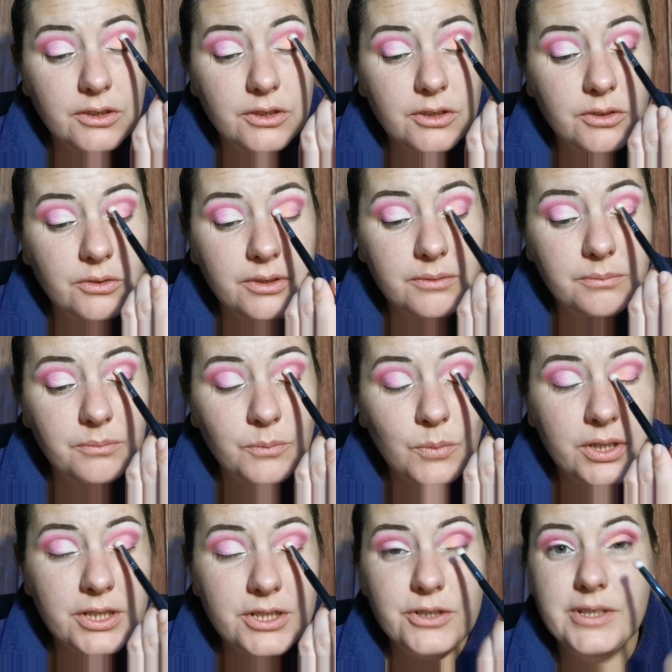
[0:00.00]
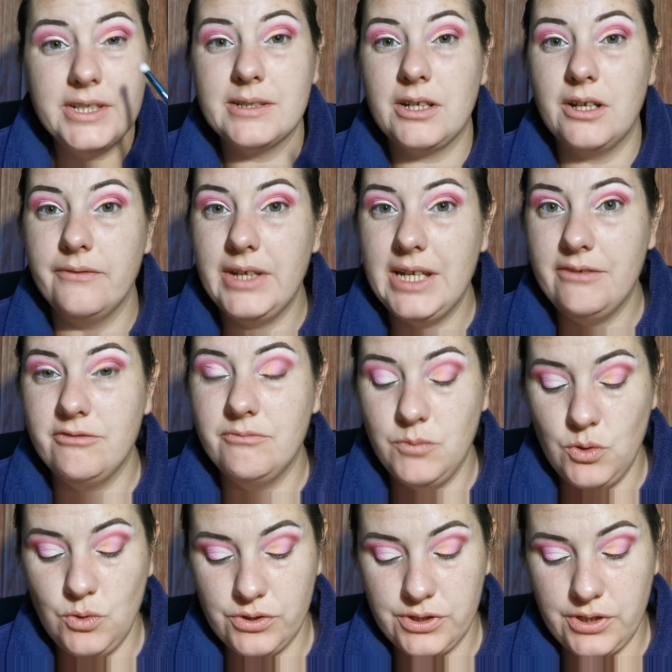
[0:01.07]
You'll want to do this kind of even
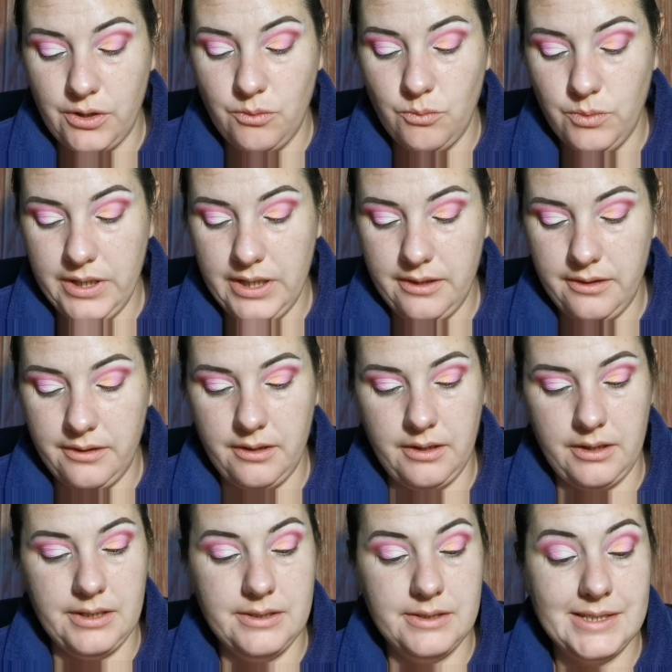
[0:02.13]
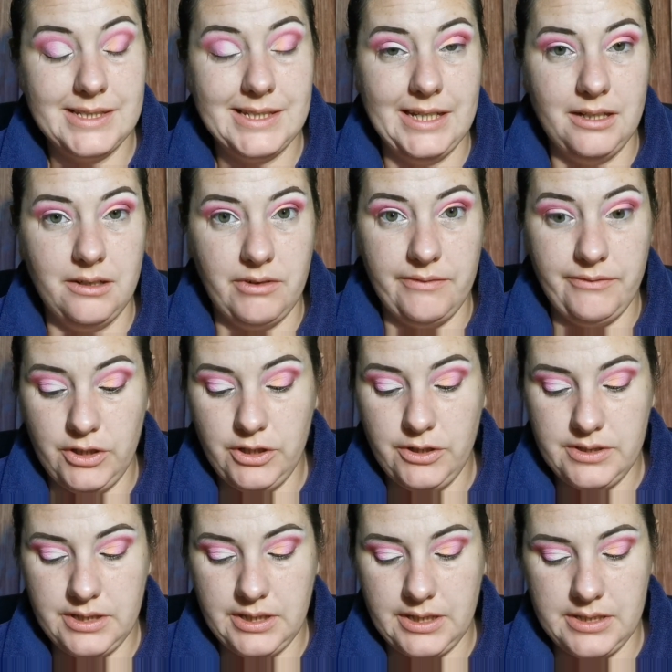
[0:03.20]
more so with a concealer if you're
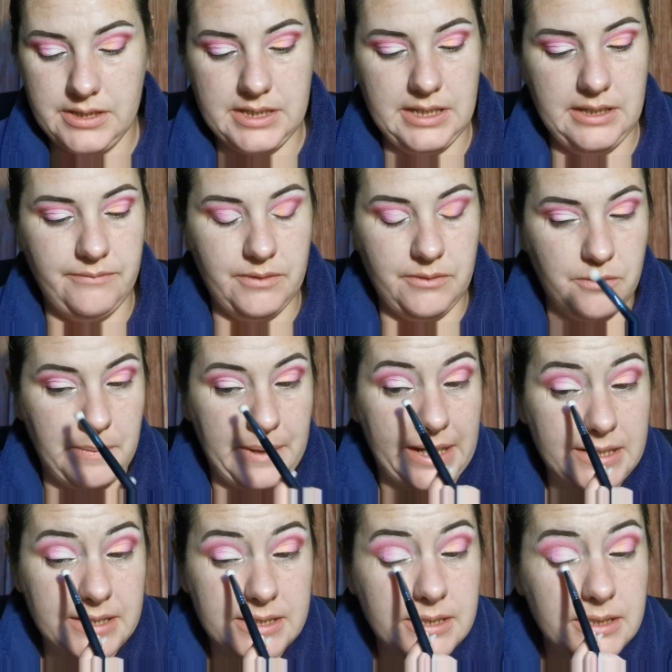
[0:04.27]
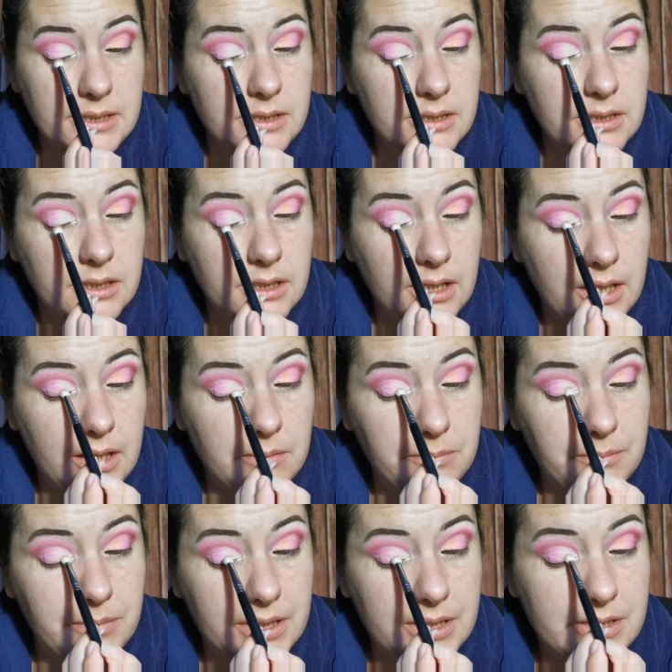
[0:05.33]
using concealer for a base,
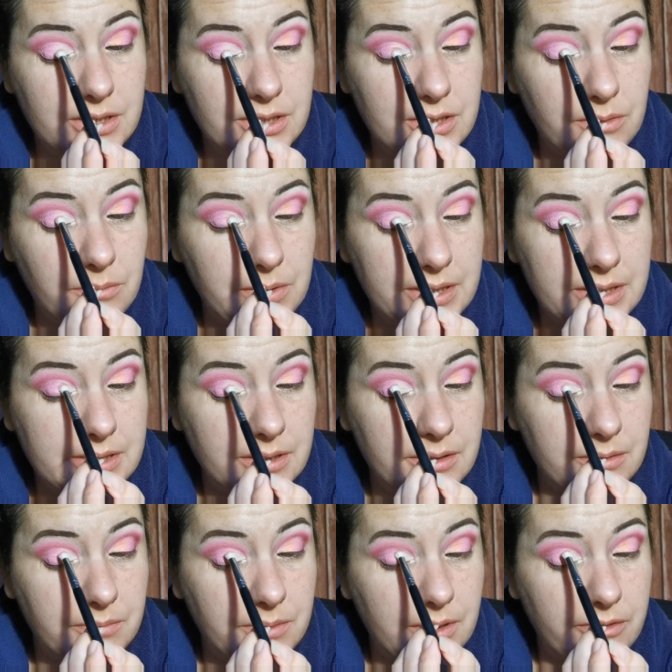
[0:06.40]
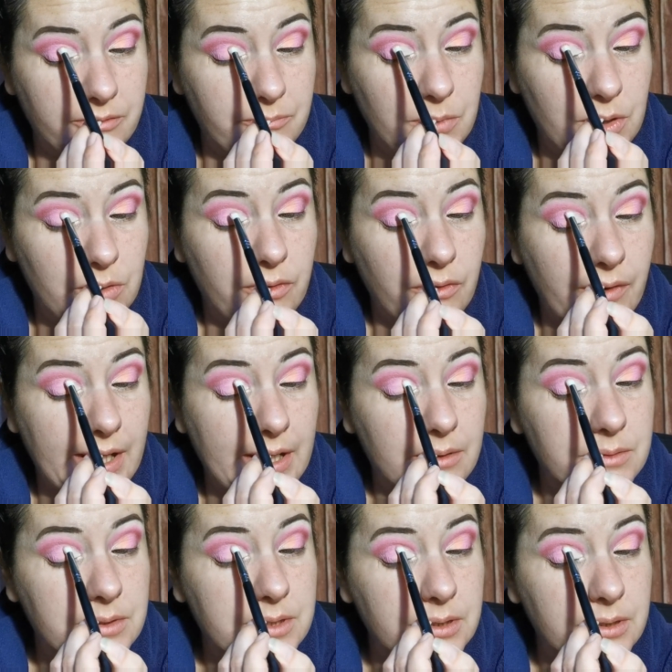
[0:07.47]
because you don't want it to kind of move
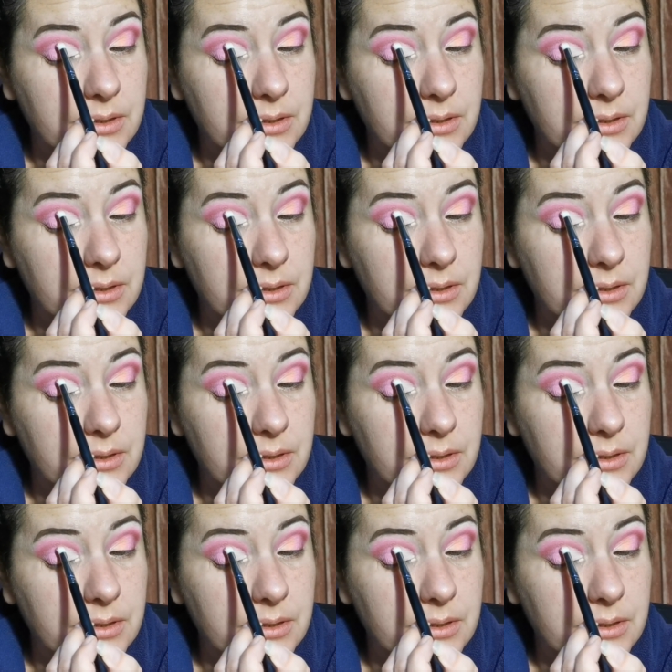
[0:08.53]
around.